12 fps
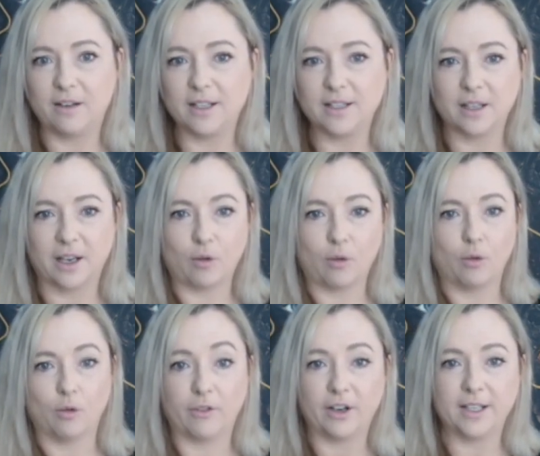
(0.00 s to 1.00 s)
and it's like
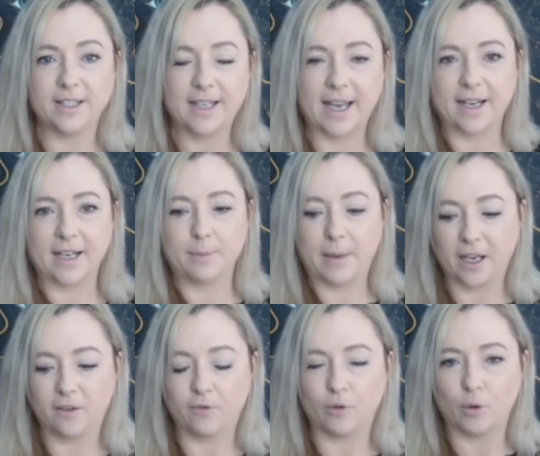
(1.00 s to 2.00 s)
all very scattered
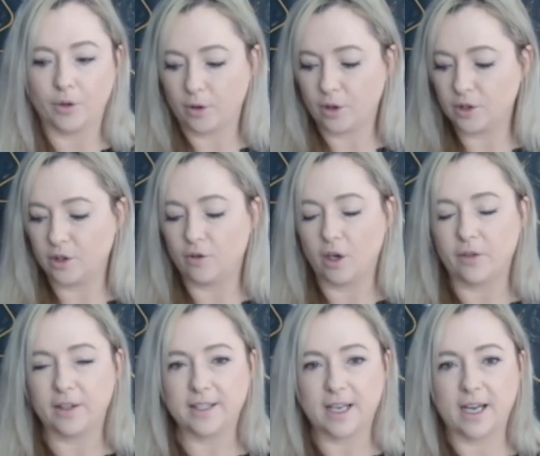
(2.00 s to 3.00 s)
back and forth, because you've
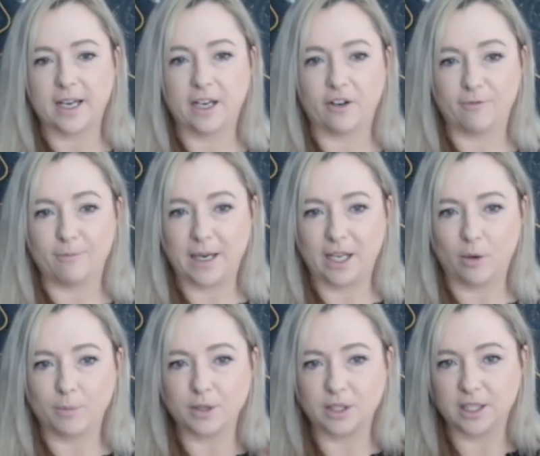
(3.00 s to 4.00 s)
got this card here of many
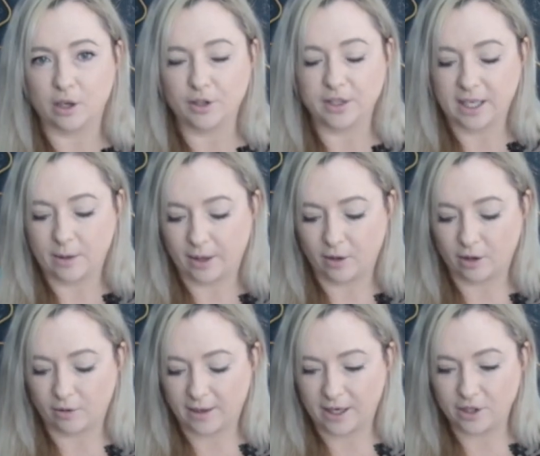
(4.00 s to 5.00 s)
options, lots going on
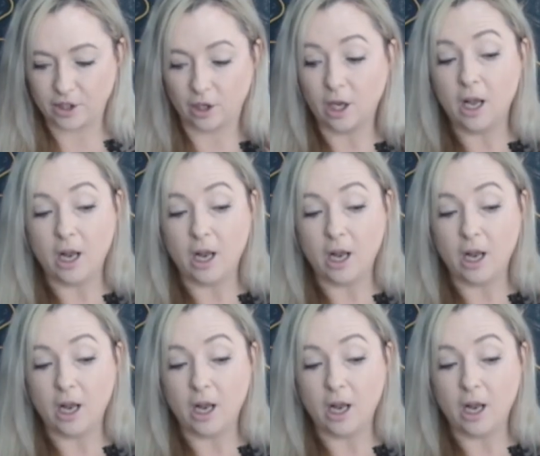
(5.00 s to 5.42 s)
around you,